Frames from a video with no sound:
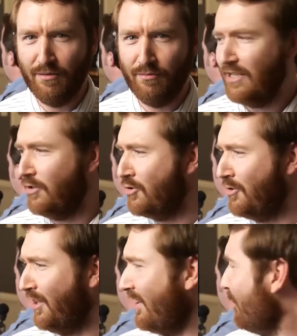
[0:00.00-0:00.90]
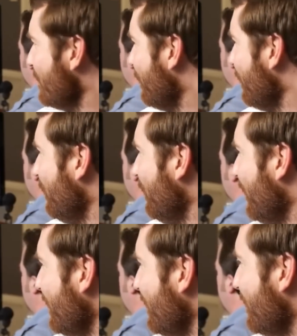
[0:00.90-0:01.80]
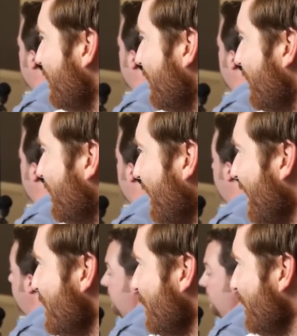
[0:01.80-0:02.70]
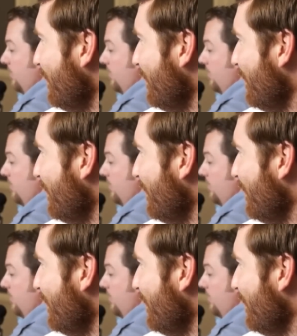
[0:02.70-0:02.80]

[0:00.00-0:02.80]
Matt, don't you think that was a pretty cool effect? That last one?